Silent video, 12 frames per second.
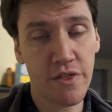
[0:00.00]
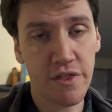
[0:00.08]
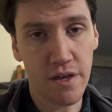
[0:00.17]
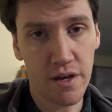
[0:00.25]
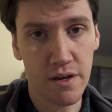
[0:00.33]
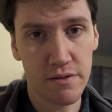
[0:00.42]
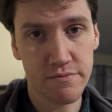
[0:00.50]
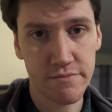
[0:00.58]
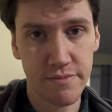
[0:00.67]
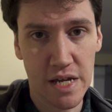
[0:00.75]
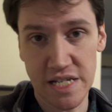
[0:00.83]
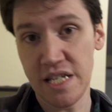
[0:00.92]
with uh,
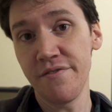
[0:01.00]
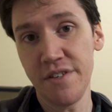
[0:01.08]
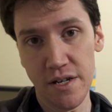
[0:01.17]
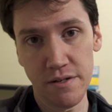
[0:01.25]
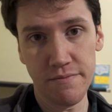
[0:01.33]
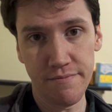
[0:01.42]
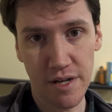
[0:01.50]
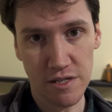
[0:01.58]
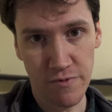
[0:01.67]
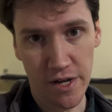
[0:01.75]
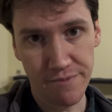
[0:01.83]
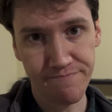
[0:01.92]
Activia, by
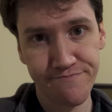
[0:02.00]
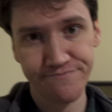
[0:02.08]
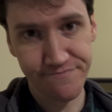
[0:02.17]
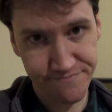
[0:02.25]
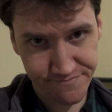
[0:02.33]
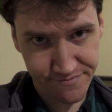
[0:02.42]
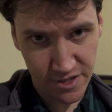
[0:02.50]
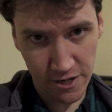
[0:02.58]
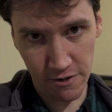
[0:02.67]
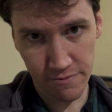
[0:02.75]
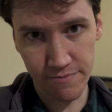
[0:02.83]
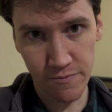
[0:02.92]
the way.
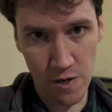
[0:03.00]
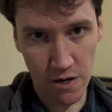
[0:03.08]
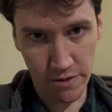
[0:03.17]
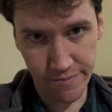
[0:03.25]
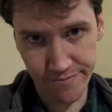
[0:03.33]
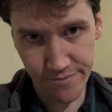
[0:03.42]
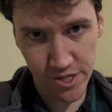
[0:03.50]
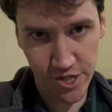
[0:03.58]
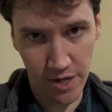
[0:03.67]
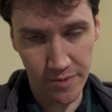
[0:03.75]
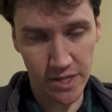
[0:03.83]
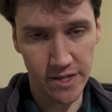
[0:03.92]
You're welcome,
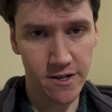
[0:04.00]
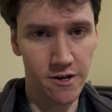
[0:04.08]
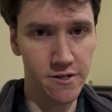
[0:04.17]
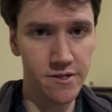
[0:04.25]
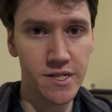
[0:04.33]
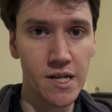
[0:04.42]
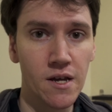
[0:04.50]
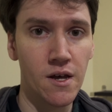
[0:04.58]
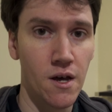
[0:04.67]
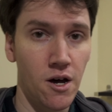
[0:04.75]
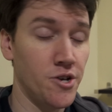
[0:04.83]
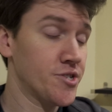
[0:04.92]
Jamie Lee Curtis.
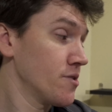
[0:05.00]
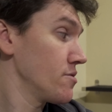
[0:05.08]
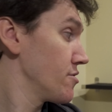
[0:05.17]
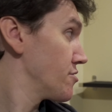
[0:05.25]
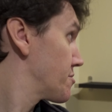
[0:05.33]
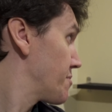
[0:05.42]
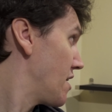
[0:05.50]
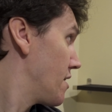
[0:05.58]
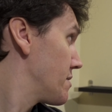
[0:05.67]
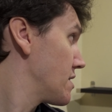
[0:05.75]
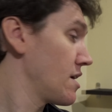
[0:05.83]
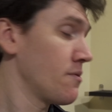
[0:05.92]
Also, you'll notice
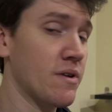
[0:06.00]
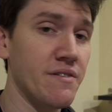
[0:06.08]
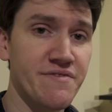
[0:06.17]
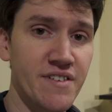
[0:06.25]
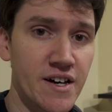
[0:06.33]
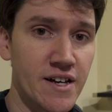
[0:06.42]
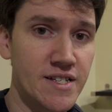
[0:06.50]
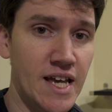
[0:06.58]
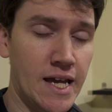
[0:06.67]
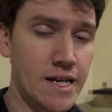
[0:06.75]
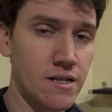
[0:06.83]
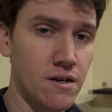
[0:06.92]
behind me that we've uh,
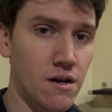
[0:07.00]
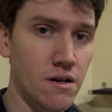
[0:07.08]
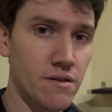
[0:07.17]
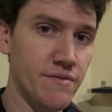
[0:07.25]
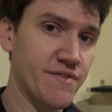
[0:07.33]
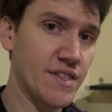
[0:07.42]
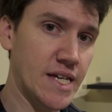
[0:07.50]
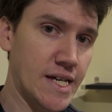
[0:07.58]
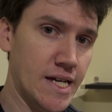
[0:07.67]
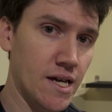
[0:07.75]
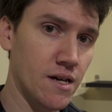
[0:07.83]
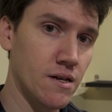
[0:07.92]
taken all of
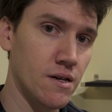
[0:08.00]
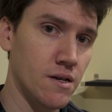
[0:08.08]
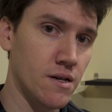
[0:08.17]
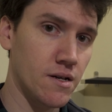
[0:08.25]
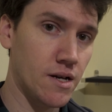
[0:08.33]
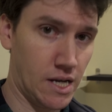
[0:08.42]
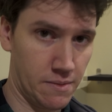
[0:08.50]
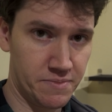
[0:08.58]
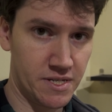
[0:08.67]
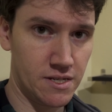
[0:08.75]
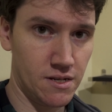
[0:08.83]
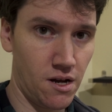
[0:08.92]
the
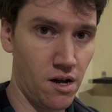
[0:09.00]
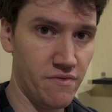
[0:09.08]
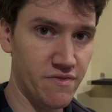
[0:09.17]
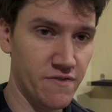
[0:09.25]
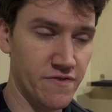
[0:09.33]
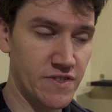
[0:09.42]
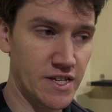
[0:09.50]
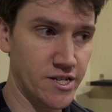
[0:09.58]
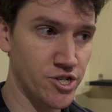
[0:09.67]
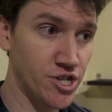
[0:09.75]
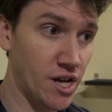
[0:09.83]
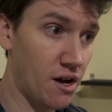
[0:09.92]
cups off of the
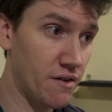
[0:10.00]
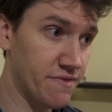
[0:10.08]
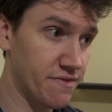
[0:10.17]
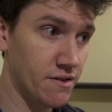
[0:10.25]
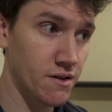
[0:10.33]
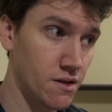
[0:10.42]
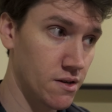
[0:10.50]
shelf